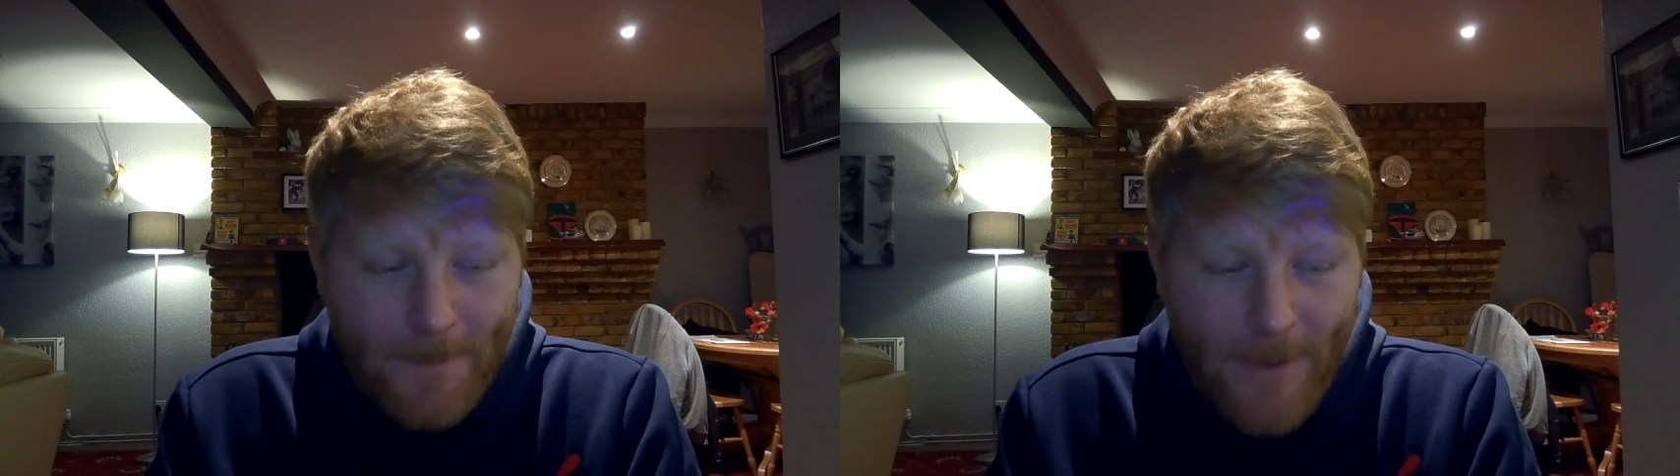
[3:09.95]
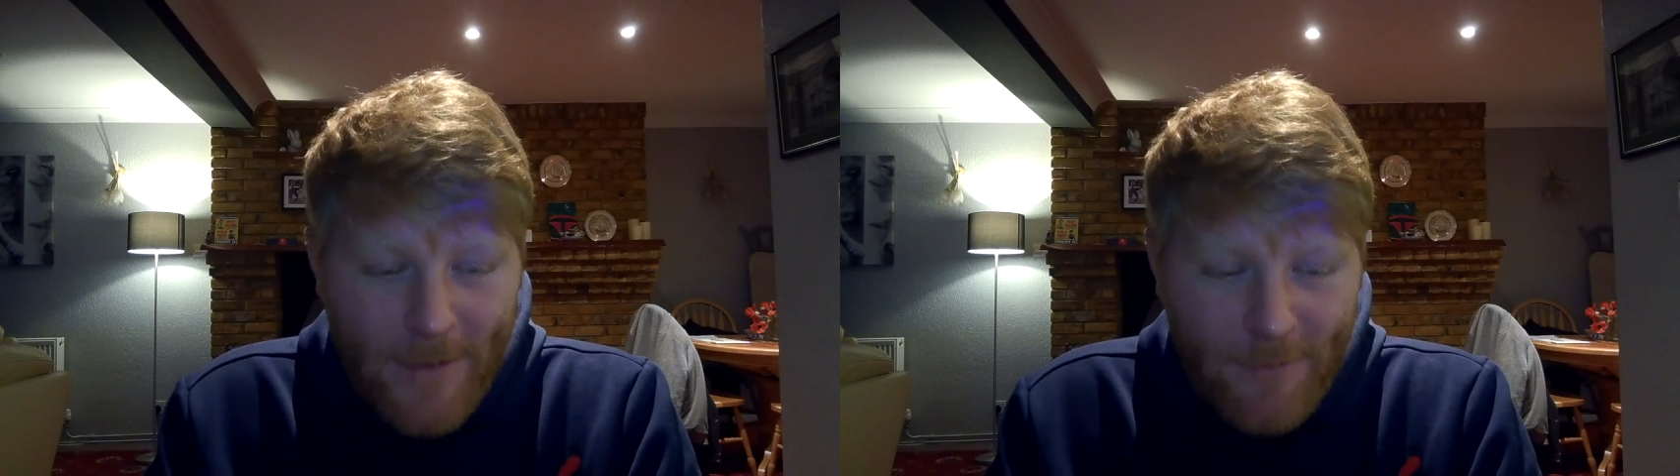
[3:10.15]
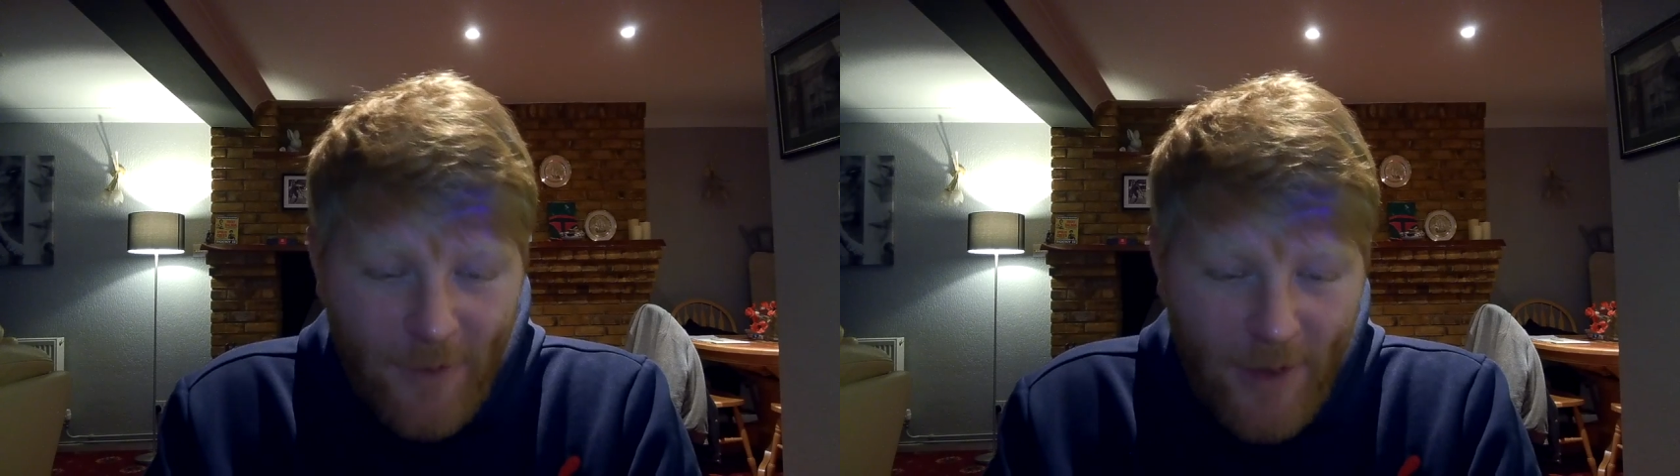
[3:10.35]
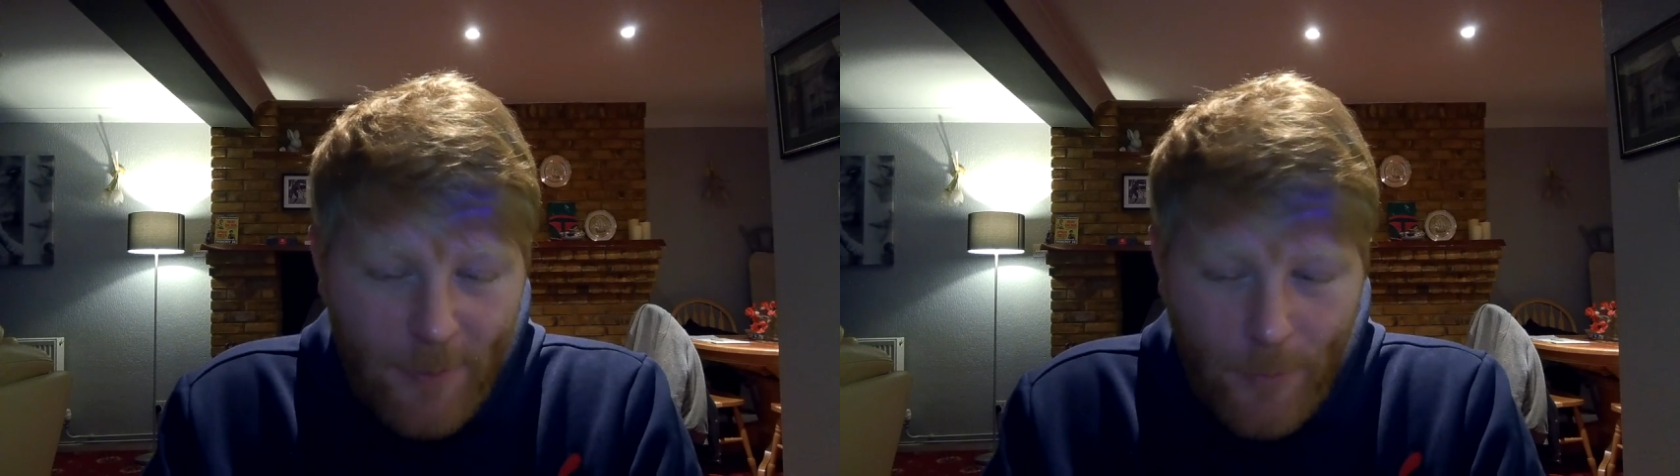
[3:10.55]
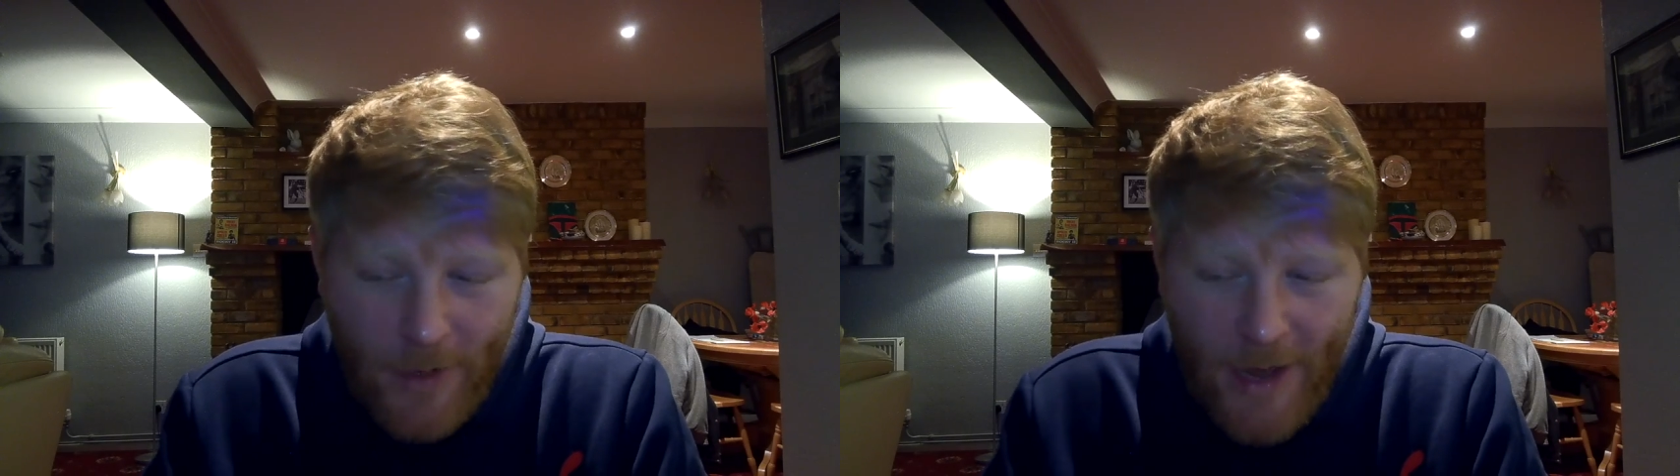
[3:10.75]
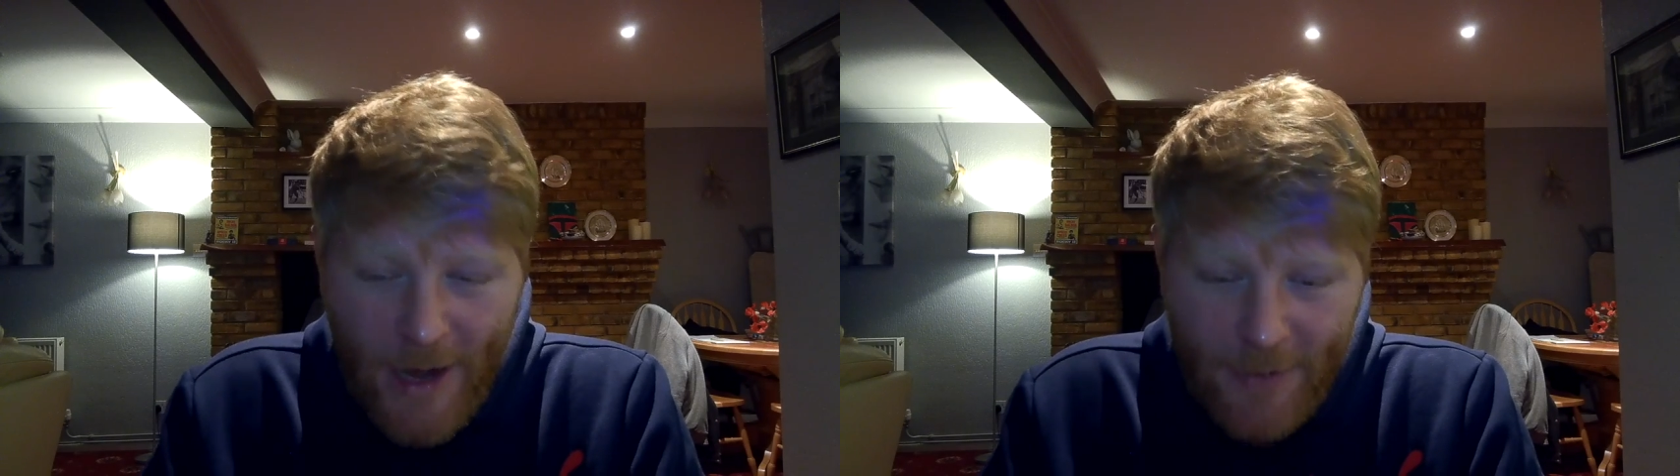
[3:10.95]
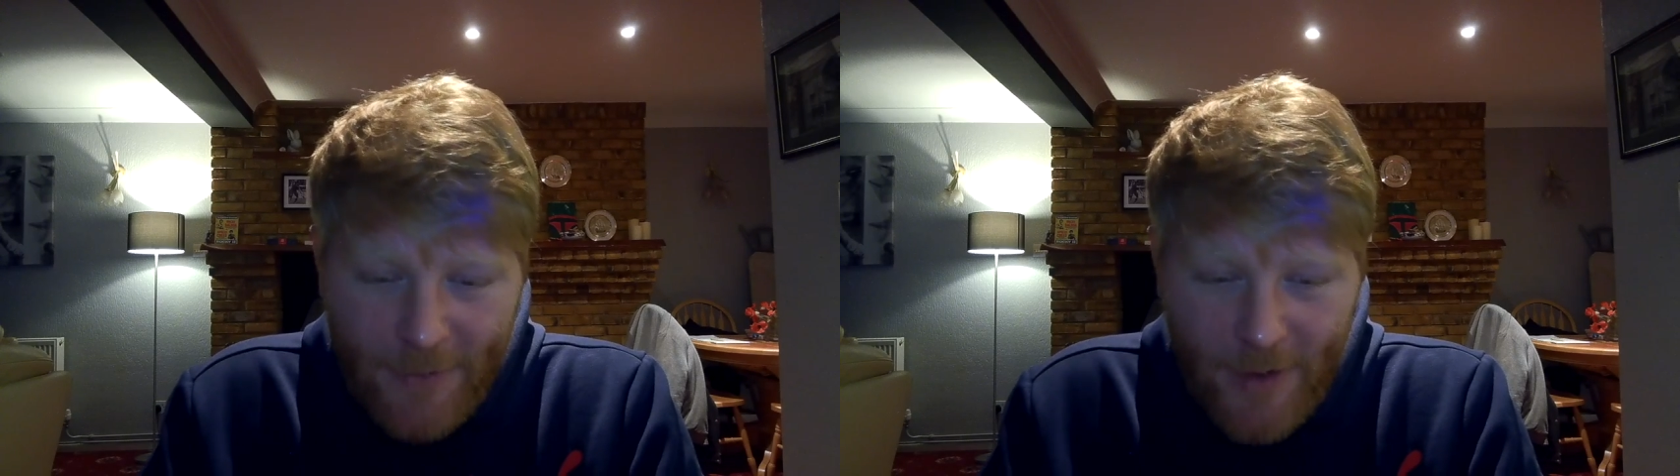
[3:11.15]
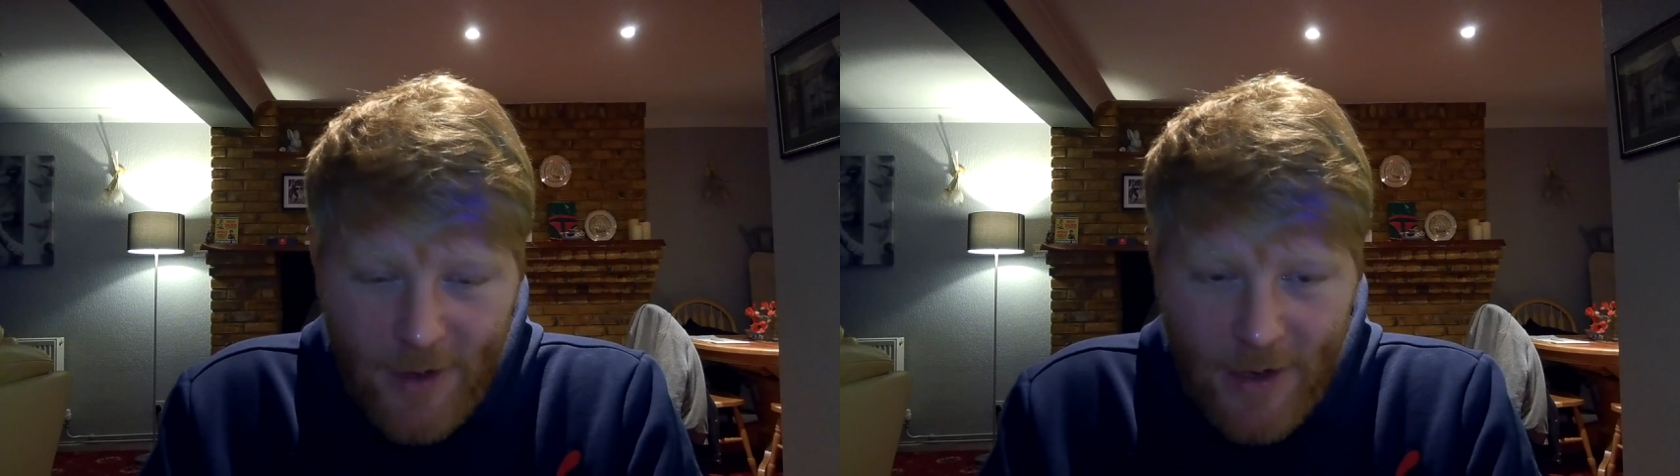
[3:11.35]
and the fight between
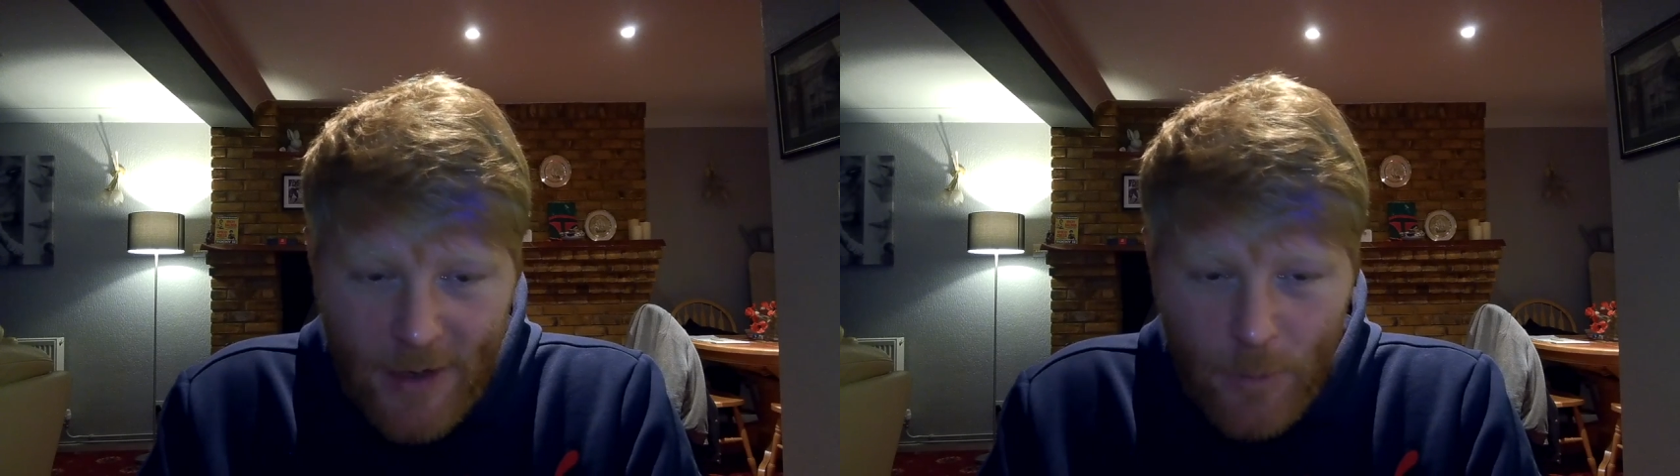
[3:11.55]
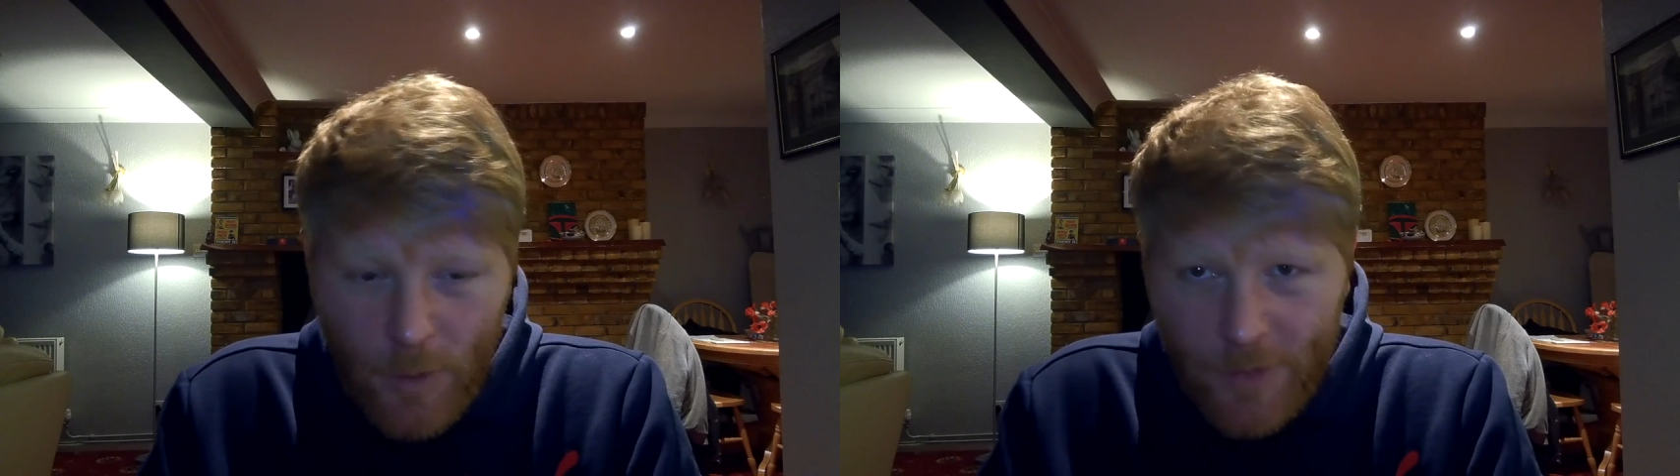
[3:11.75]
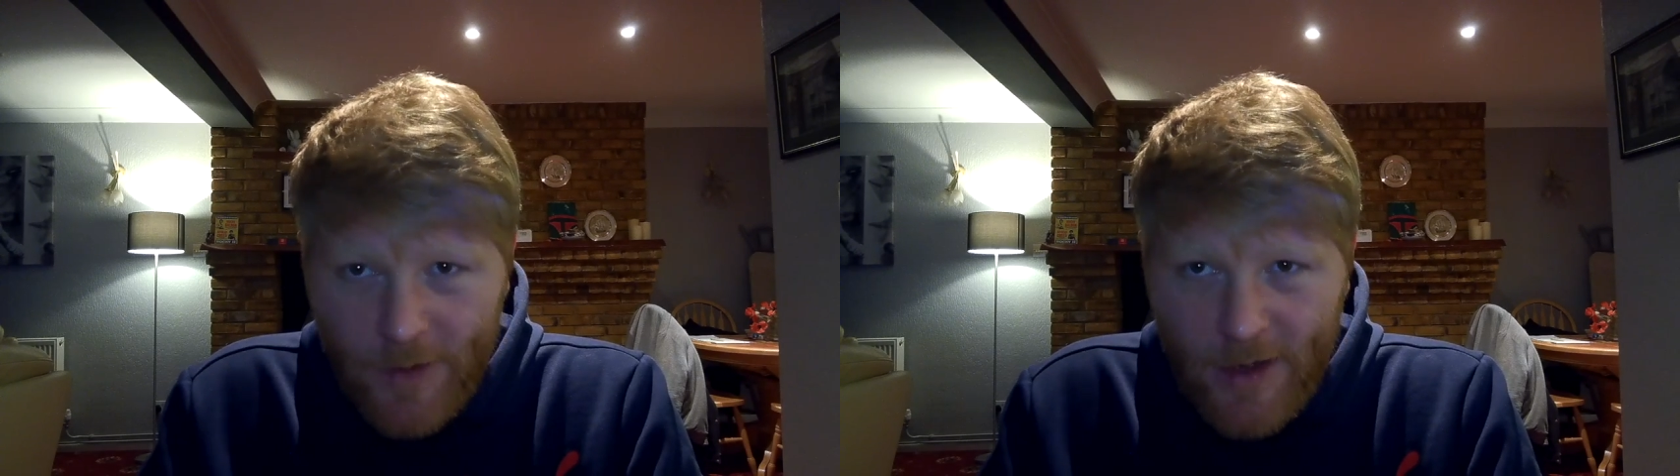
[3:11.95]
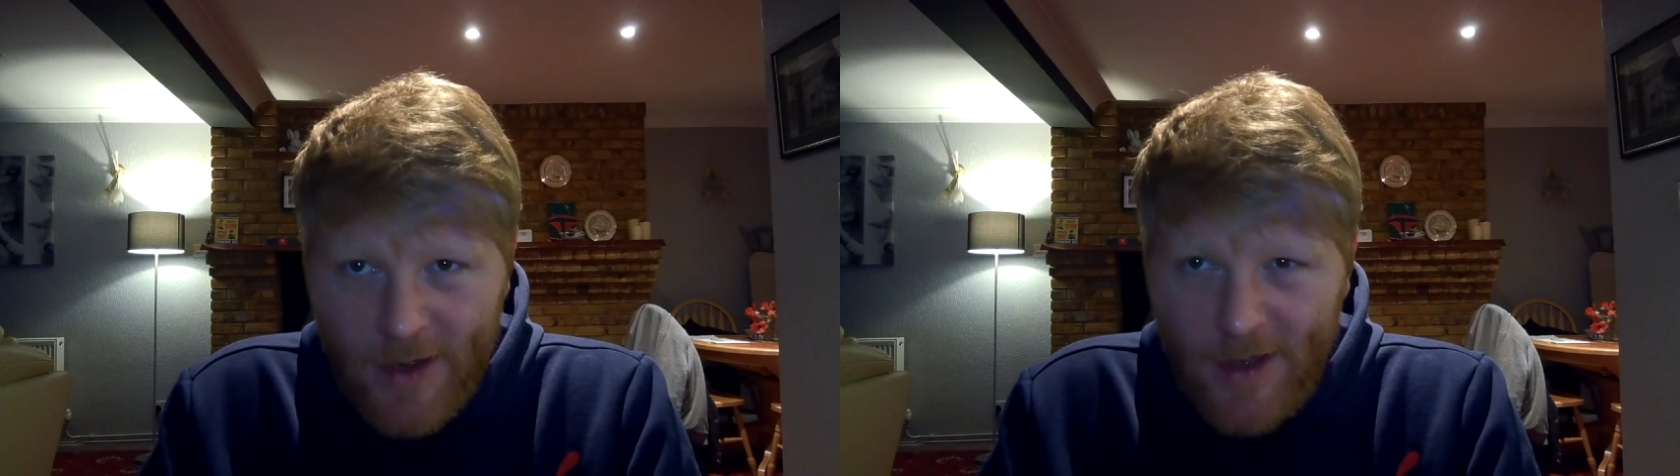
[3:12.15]
Agatha and Wanda,